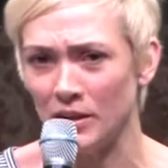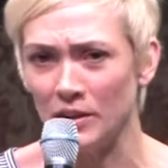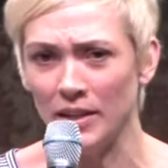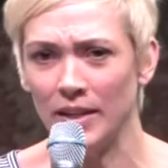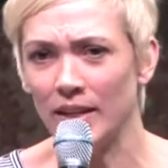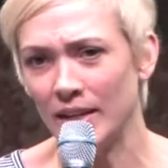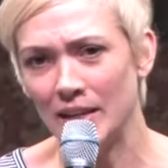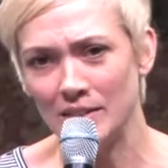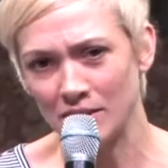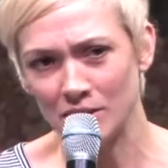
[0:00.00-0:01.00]
So,
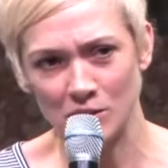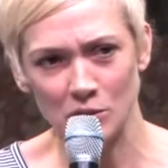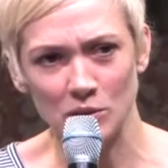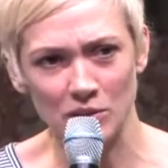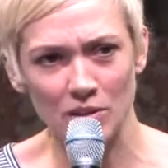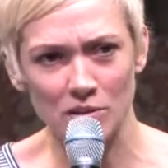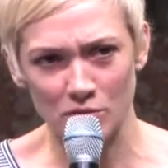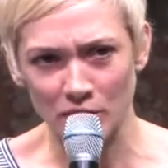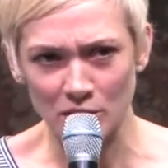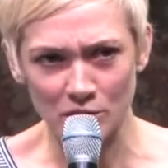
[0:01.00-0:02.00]
it is going to tour to
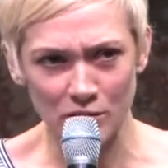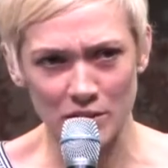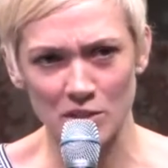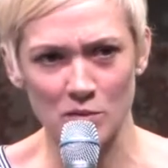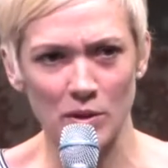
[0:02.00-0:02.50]
lots of regional venues,